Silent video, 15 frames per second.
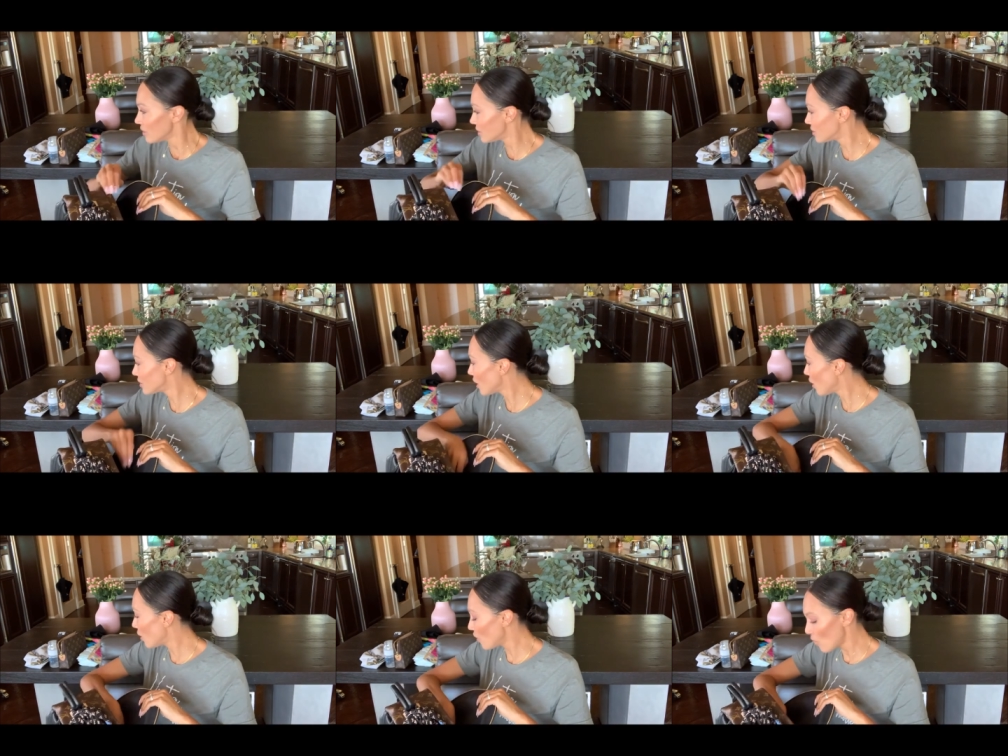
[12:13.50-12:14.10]

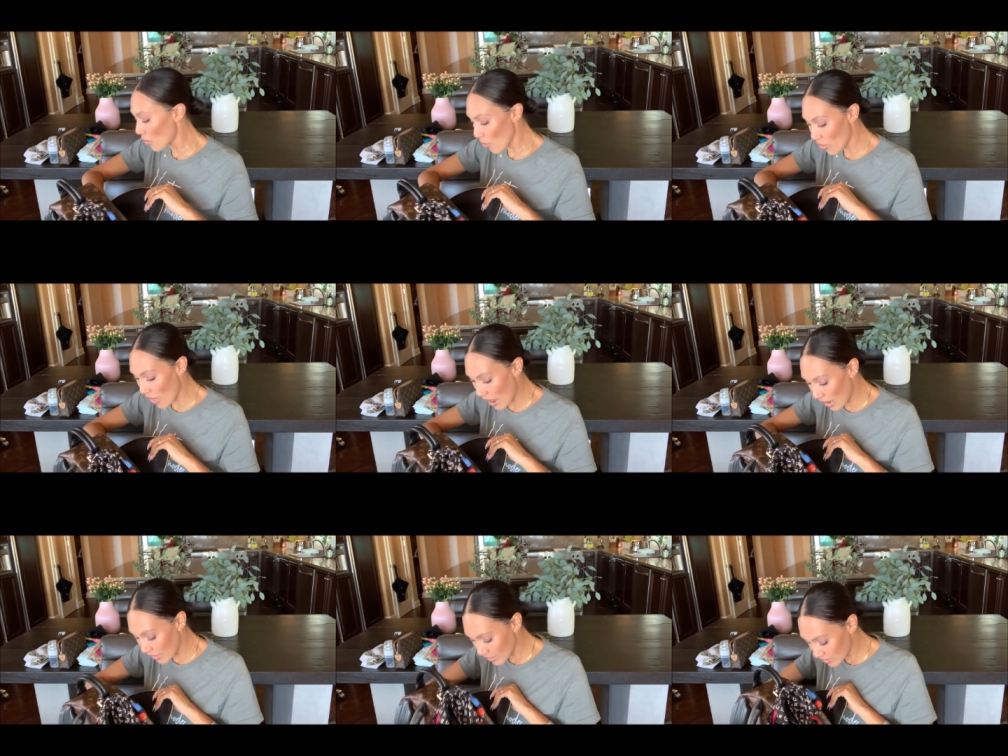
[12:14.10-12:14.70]
So
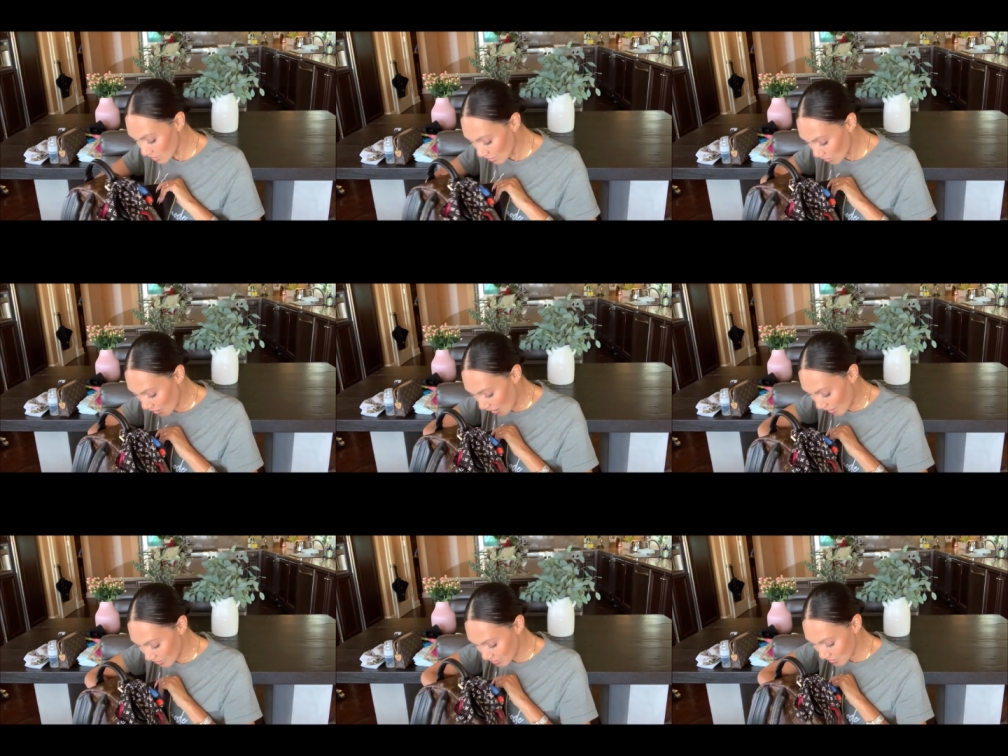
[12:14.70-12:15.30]
that is the
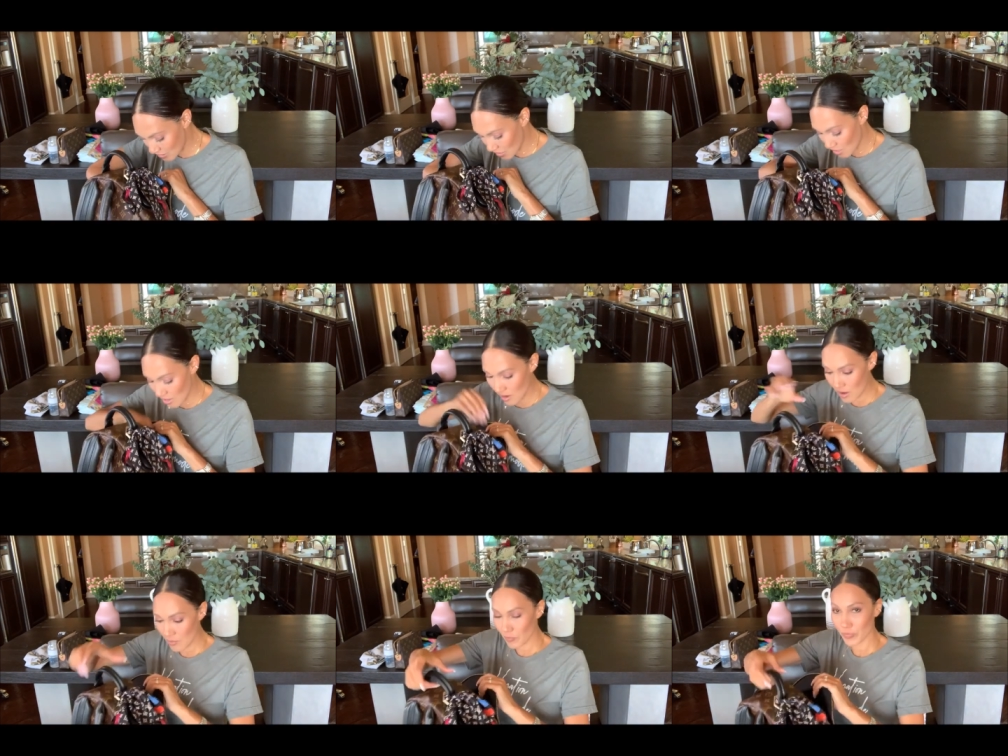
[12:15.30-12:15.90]
last
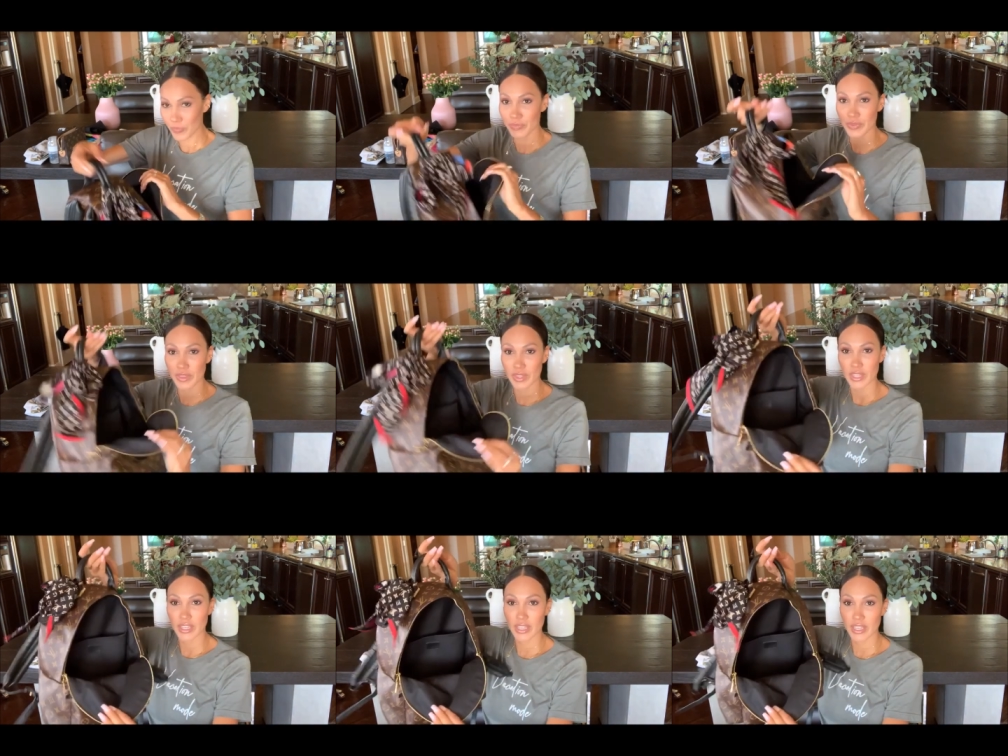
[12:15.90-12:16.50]
thing
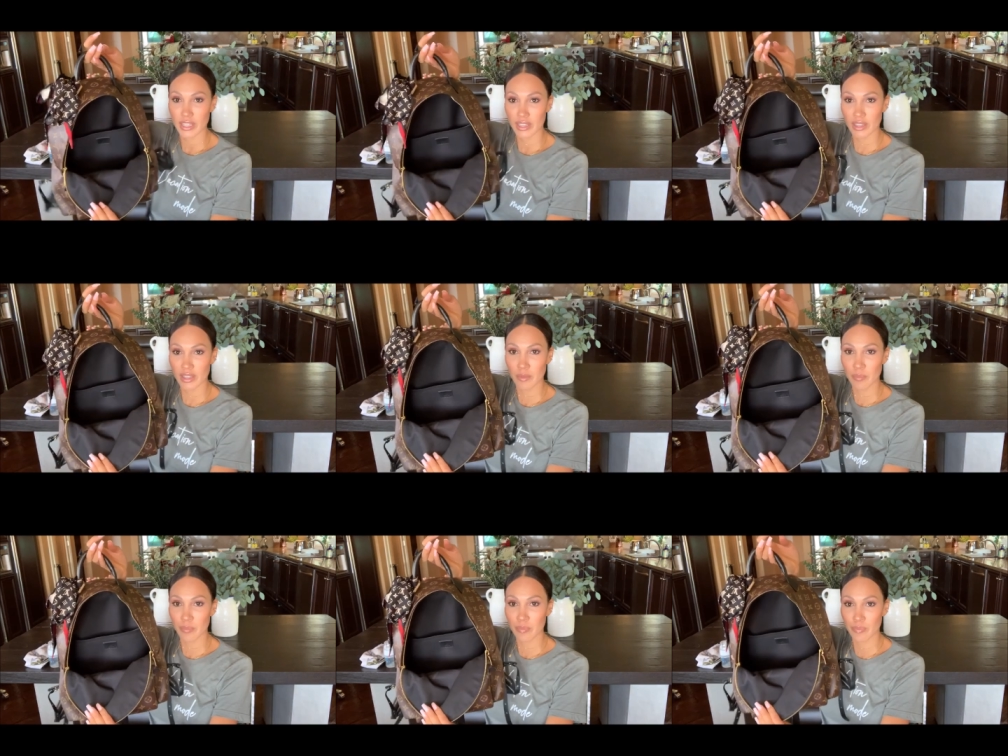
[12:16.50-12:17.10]
in
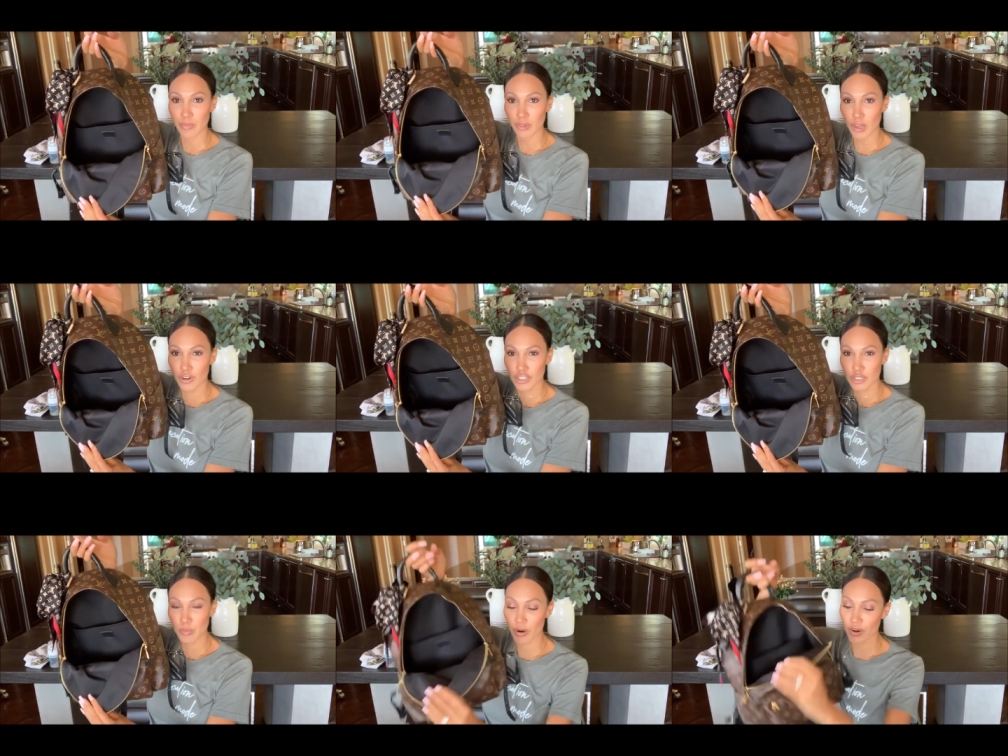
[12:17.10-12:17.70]
the
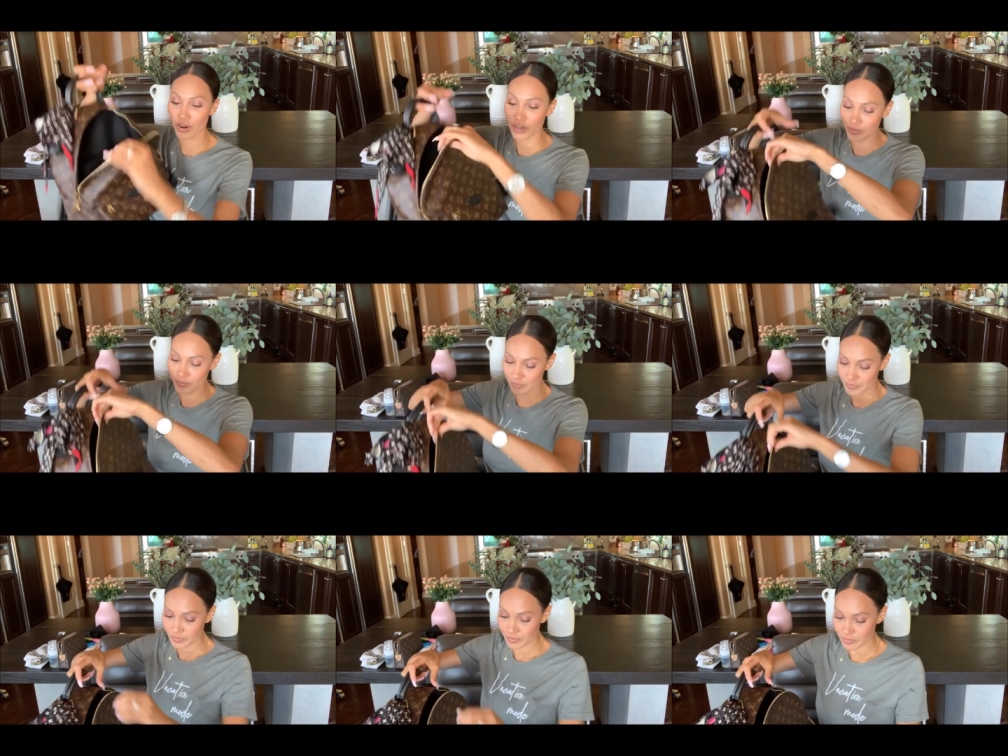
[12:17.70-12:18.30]
large part
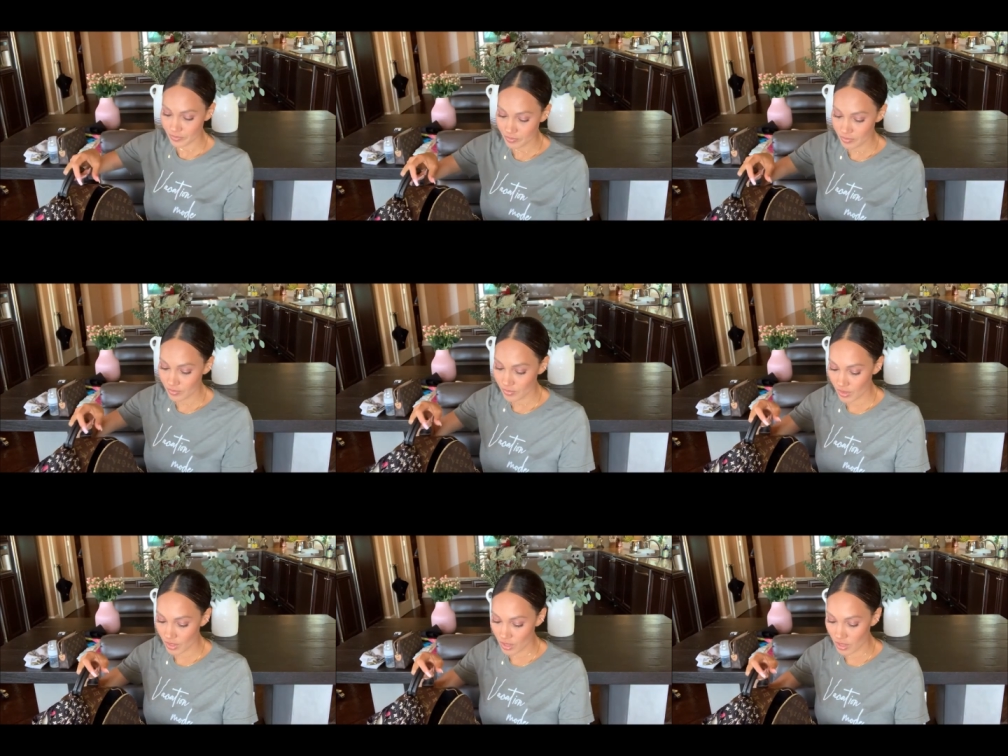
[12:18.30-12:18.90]

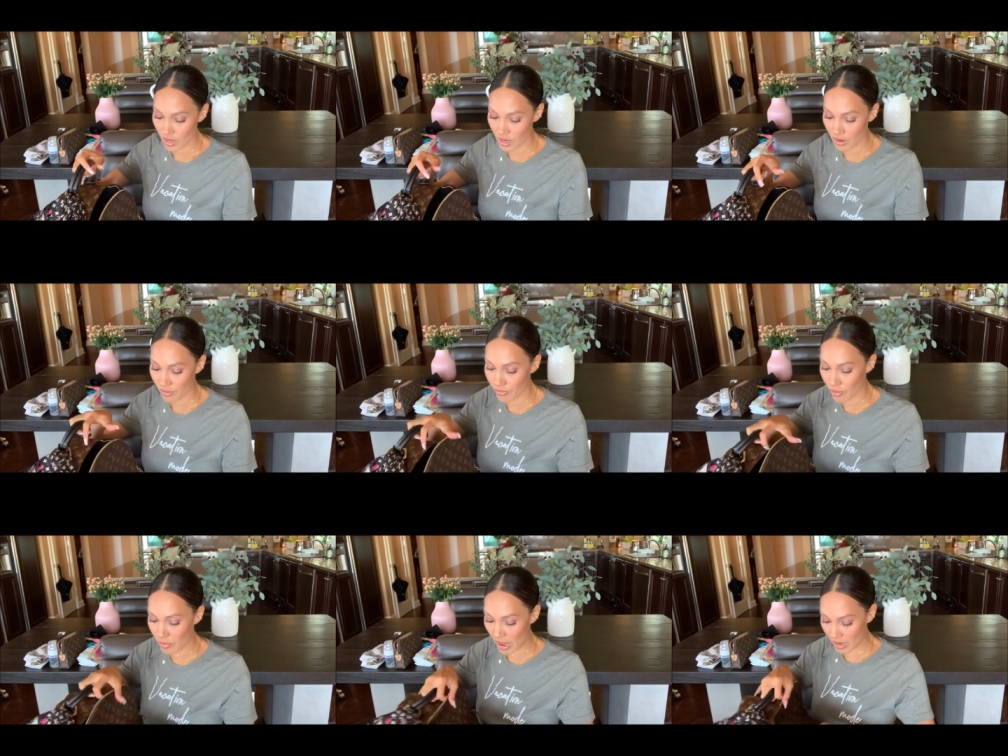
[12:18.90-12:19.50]
of
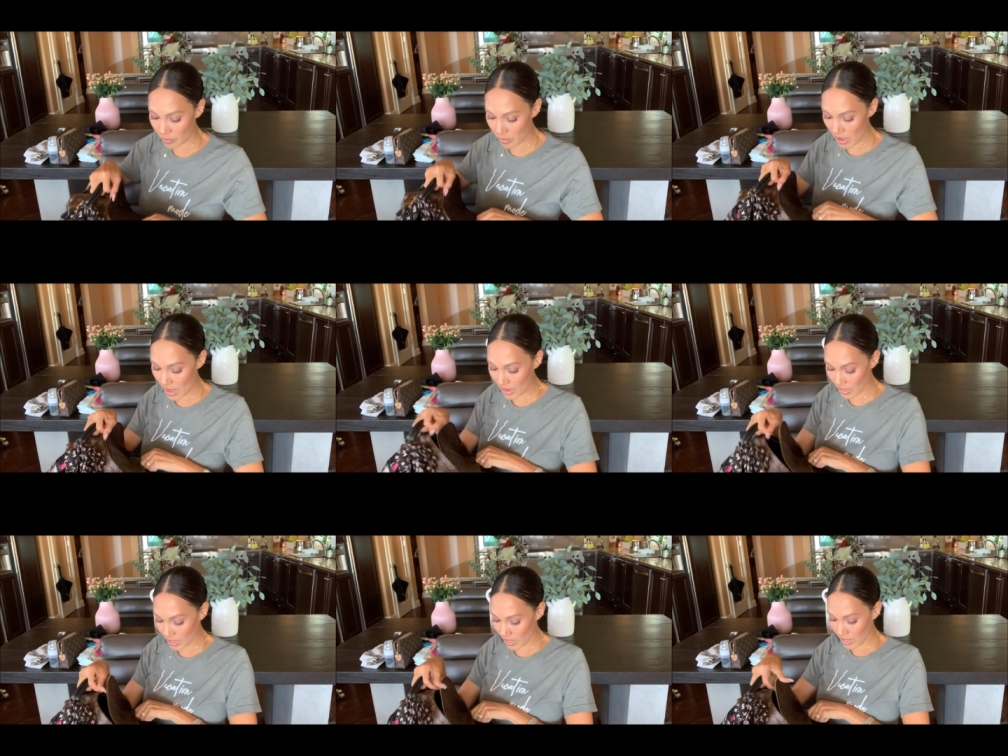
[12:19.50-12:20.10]
the backpack.